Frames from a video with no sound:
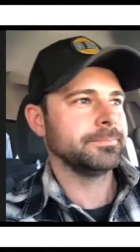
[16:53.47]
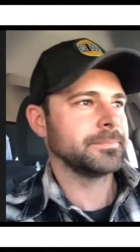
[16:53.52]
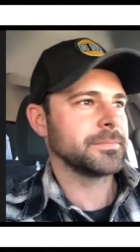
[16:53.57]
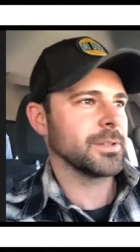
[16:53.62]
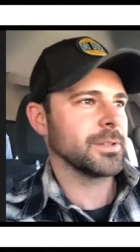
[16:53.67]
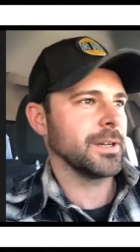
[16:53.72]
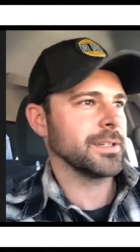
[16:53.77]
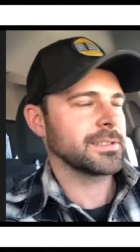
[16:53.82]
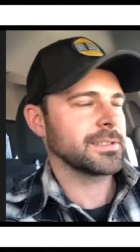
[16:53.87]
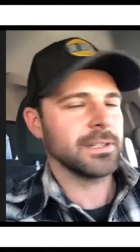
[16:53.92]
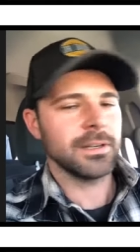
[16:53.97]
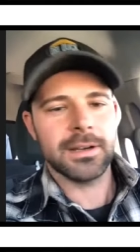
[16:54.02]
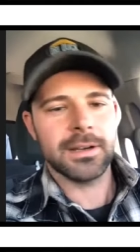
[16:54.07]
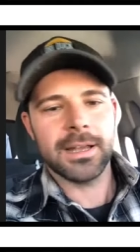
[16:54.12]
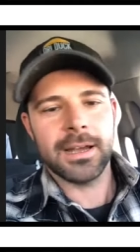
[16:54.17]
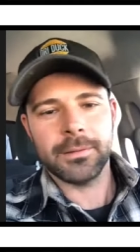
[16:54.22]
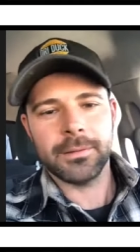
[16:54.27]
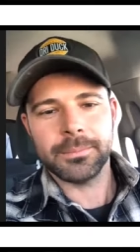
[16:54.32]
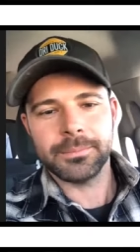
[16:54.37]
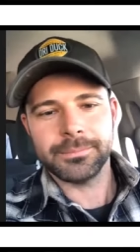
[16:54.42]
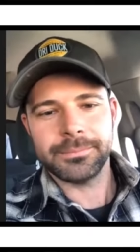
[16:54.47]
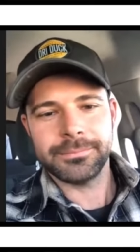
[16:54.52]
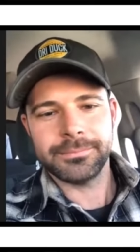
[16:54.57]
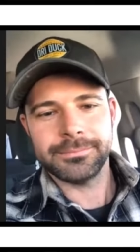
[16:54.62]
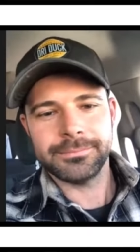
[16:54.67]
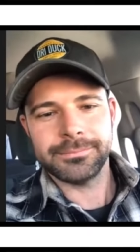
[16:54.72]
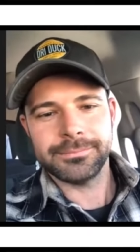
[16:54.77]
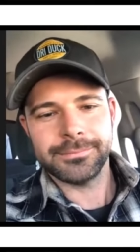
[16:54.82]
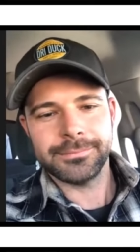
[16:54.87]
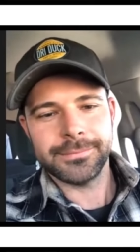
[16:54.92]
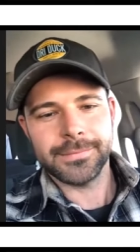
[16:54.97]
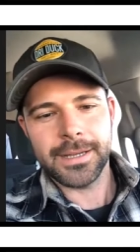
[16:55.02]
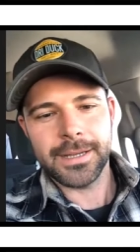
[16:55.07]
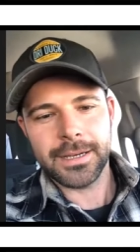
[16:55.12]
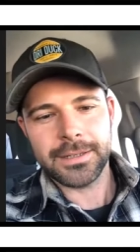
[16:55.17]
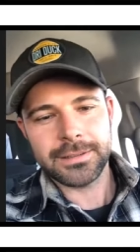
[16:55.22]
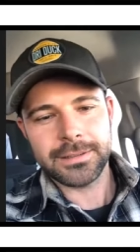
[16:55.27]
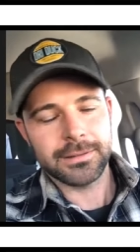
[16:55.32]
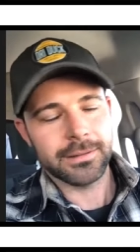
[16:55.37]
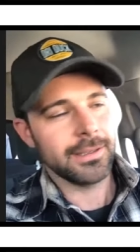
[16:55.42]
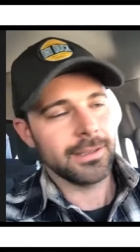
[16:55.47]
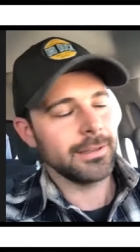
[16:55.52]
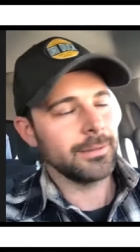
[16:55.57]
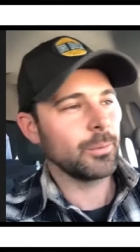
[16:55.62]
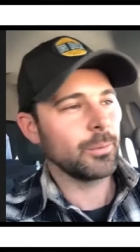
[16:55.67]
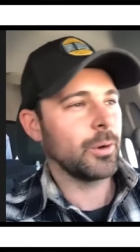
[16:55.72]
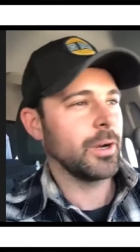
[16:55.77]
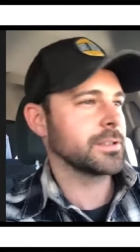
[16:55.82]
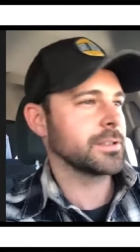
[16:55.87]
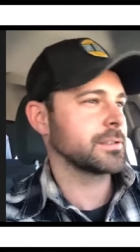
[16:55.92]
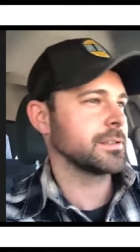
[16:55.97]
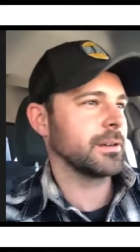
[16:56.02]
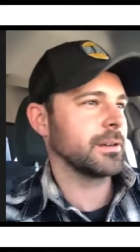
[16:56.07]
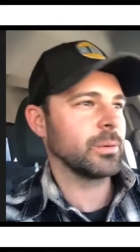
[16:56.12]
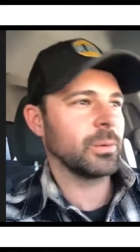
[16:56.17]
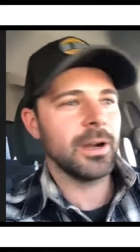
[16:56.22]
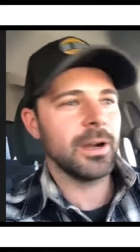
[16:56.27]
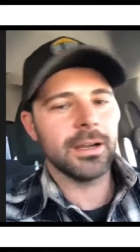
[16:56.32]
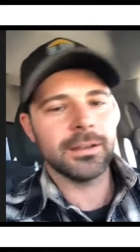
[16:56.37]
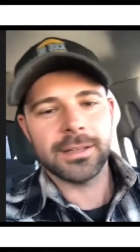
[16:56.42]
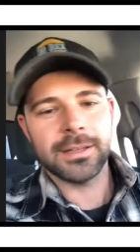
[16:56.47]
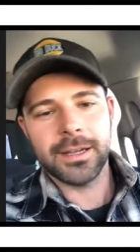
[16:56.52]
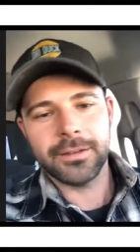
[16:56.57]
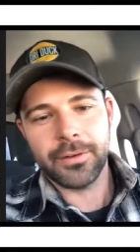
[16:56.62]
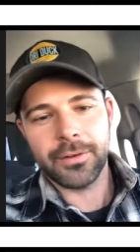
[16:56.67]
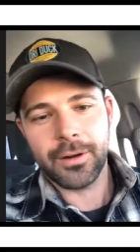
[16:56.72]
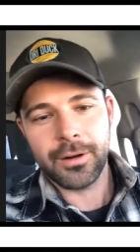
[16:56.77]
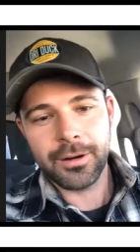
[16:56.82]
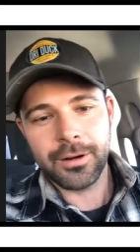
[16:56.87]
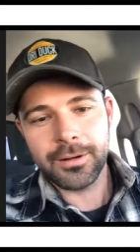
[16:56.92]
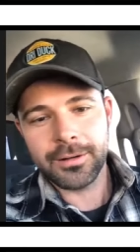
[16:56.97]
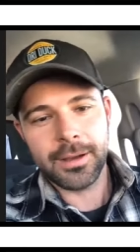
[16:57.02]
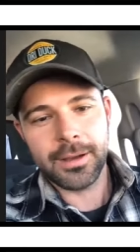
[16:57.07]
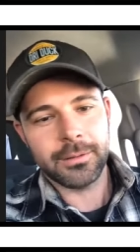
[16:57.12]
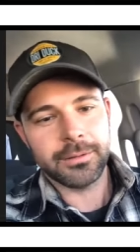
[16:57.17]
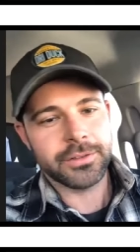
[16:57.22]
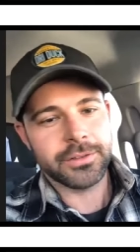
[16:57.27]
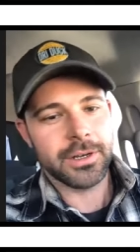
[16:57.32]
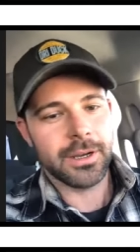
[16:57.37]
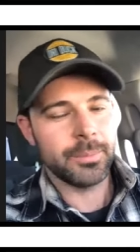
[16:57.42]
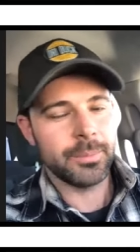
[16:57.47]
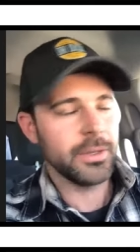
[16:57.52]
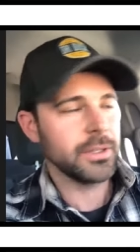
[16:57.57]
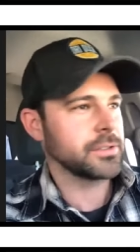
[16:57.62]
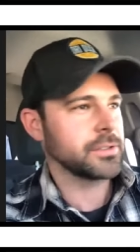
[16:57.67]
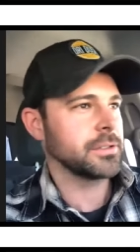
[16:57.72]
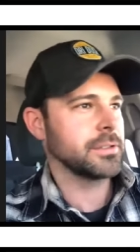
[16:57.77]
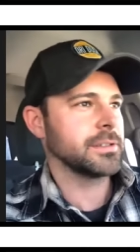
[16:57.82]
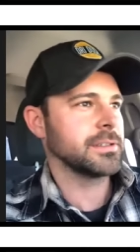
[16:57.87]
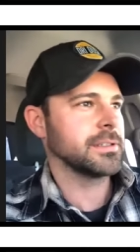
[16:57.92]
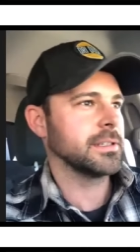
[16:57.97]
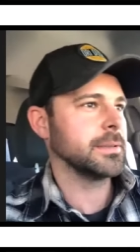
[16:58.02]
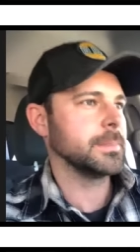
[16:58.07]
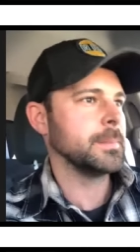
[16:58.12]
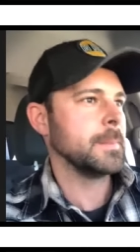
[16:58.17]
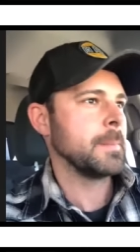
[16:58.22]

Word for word: So I started out actually in Western and wildlife art. I would draw pictures, and